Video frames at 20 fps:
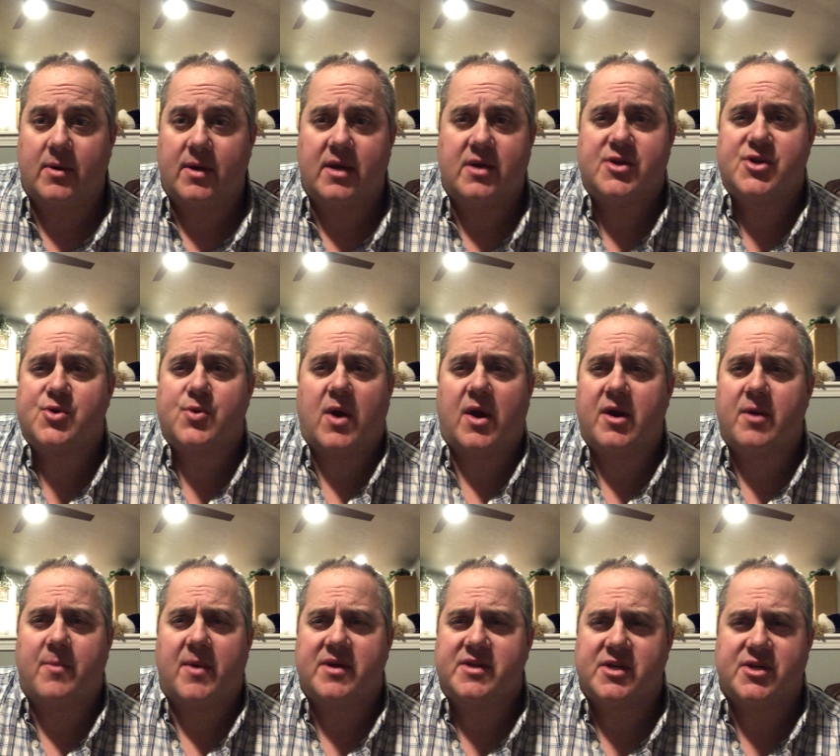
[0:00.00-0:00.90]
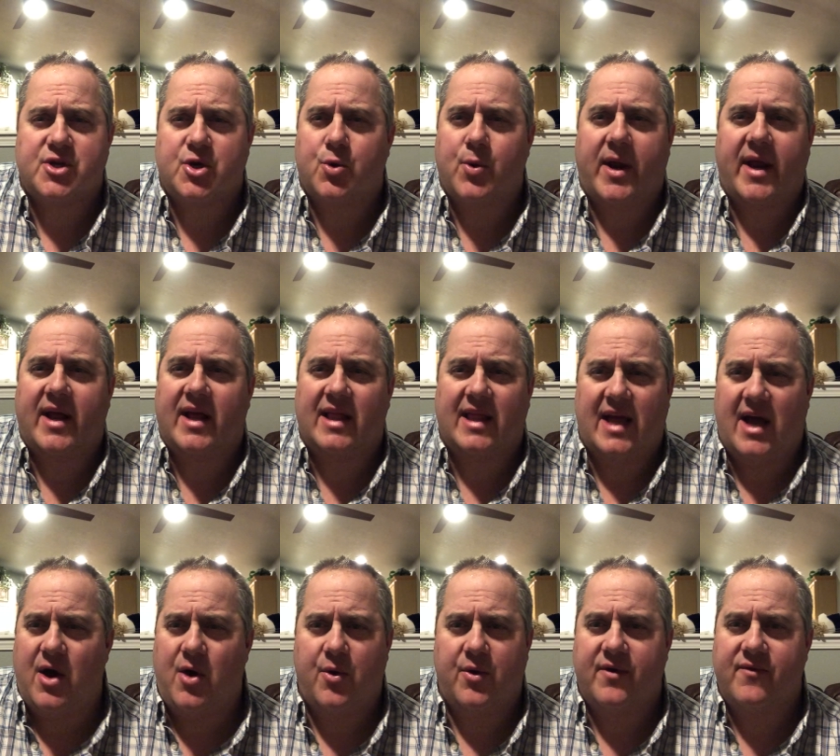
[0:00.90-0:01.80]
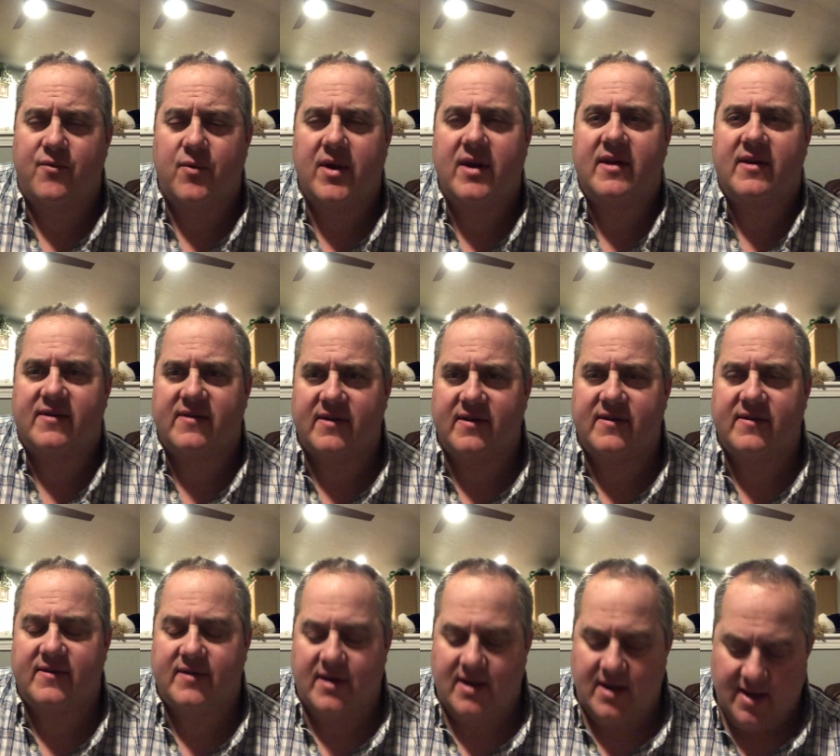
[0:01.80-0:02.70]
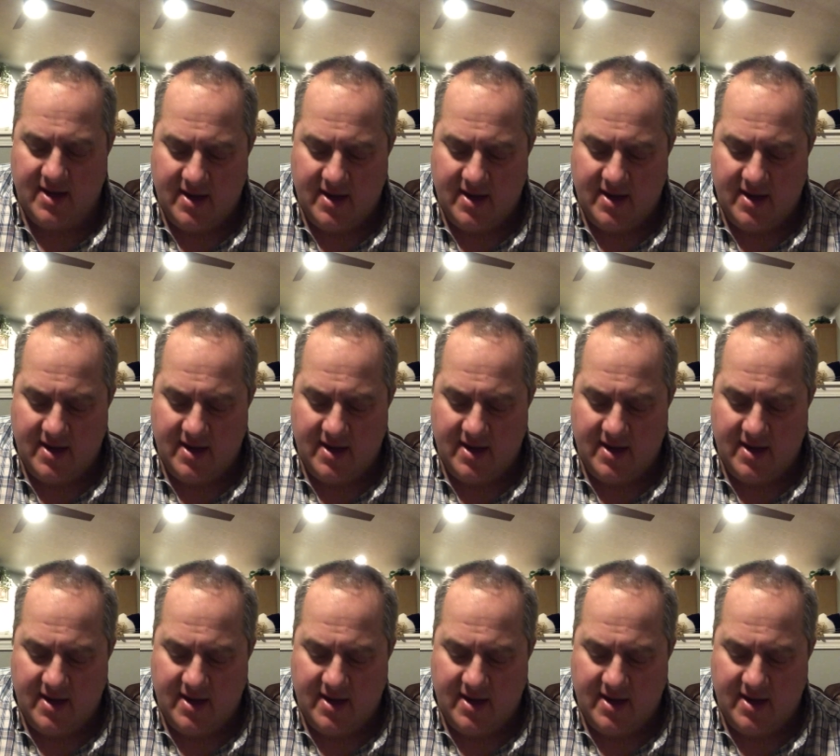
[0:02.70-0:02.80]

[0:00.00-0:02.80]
he's surrounded by such a great cloud of witnesses.